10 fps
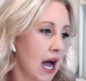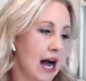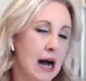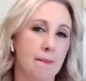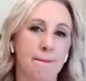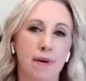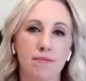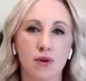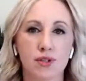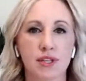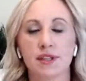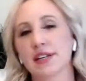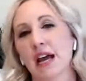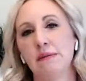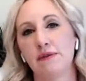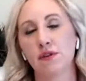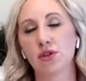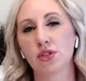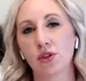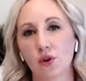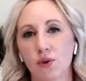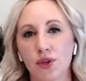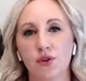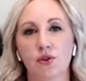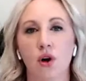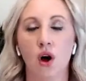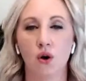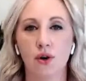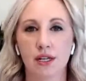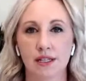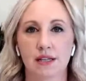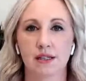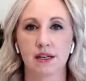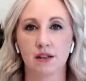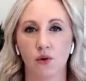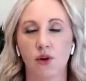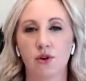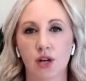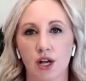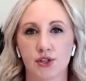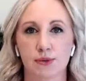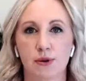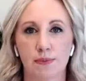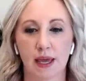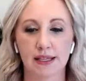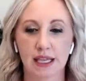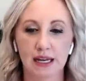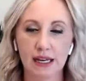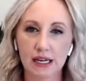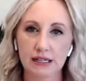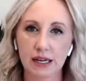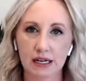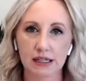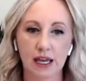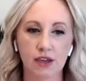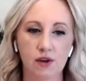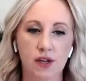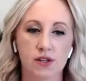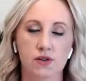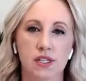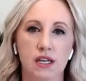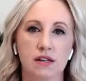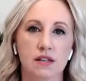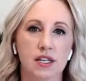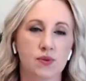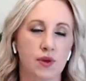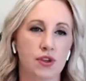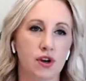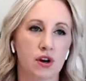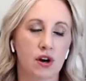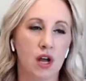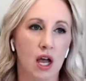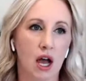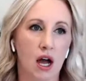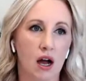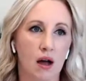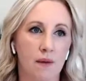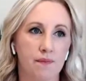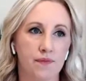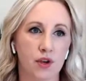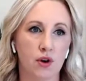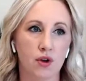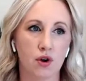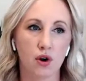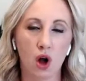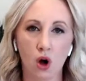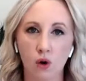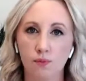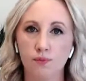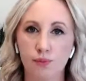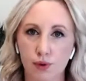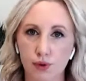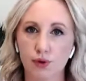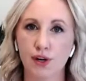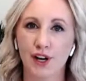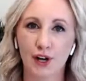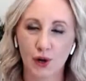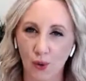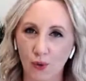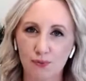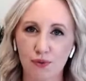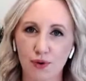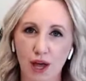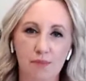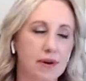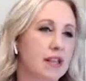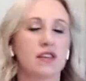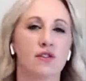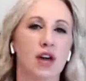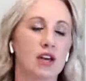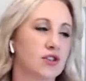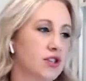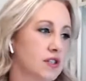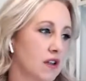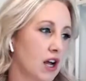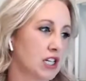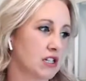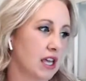But most of the time, if you just look within your own existing loyal customer base, like Nick and Nicolette, you guys are seeing this with your, your home brewed cold brew company that you guys just launched.